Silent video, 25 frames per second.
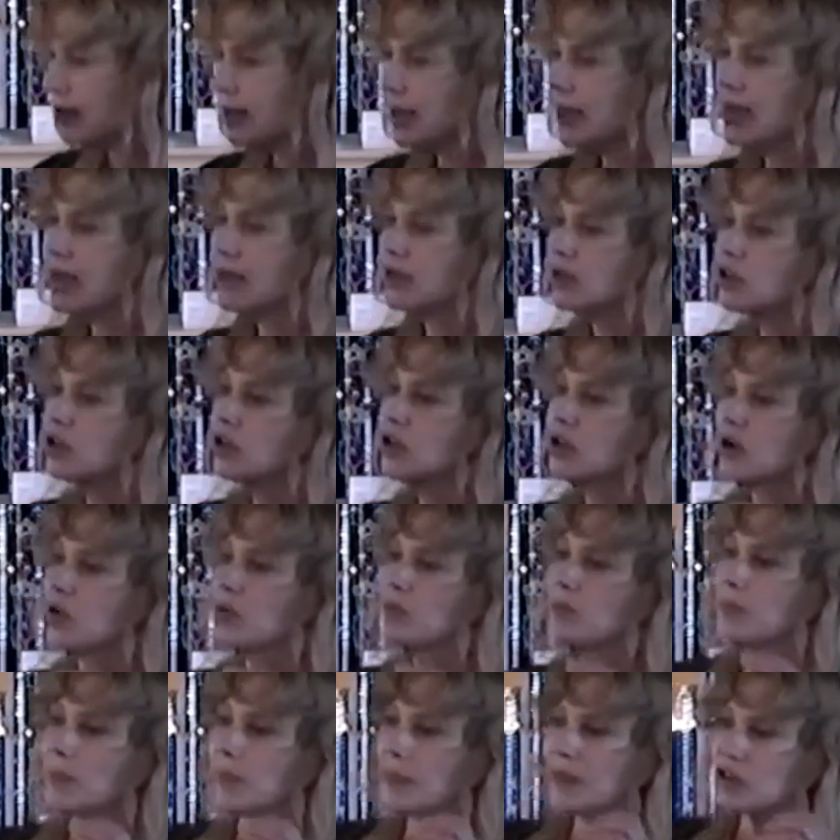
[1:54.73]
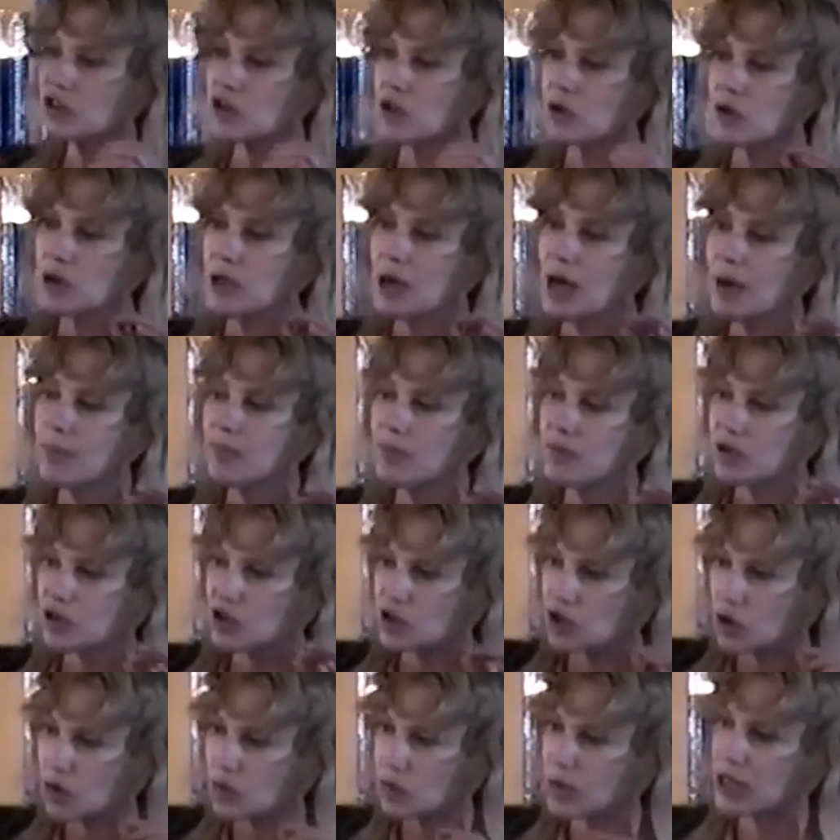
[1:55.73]
And, you know, so come,
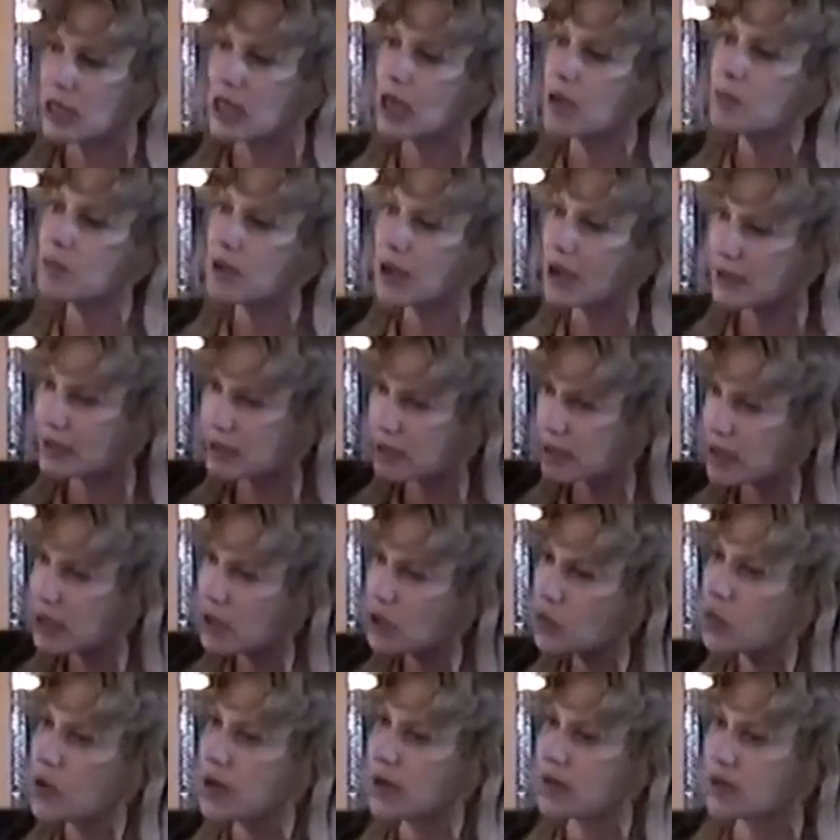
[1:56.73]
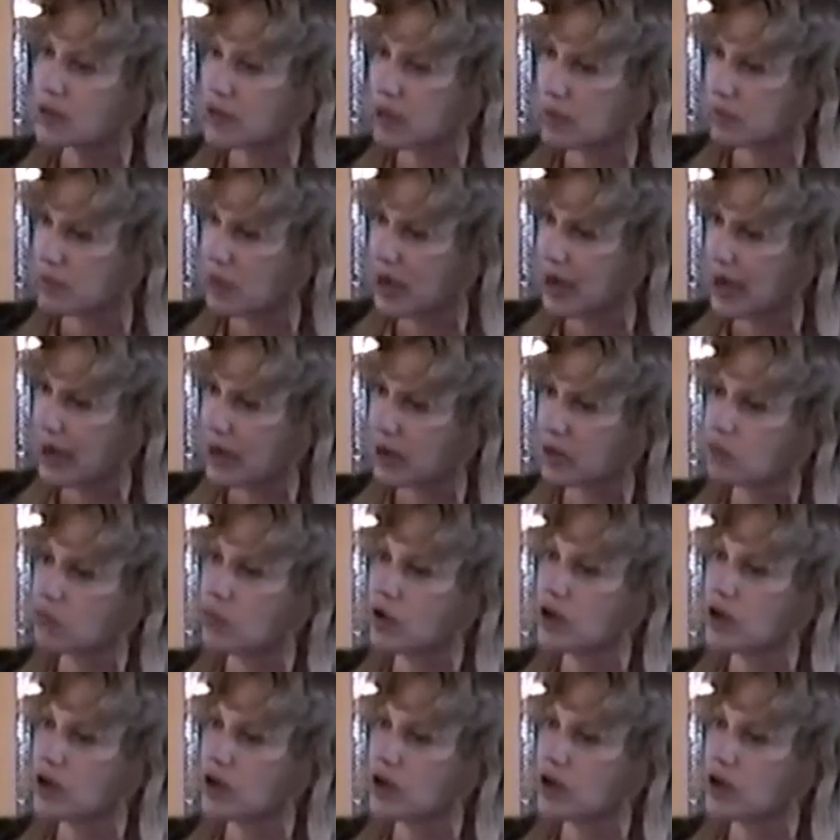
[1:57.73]
so keep that sequence in mind.